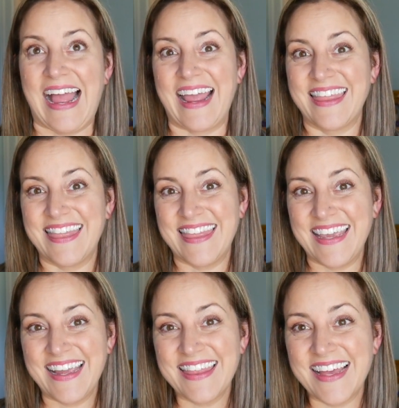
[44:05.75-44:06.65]
I
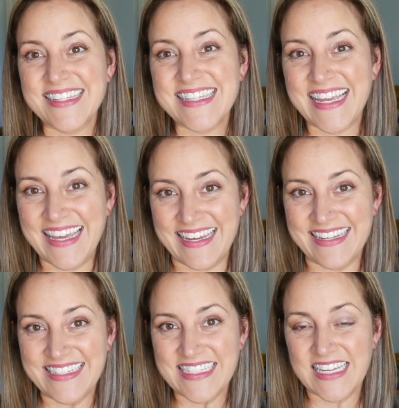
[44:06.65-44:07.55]
think that's
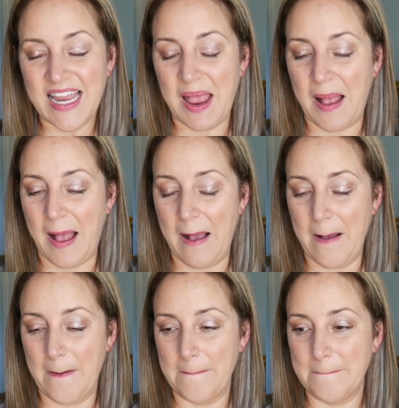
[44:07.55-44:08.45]
it. I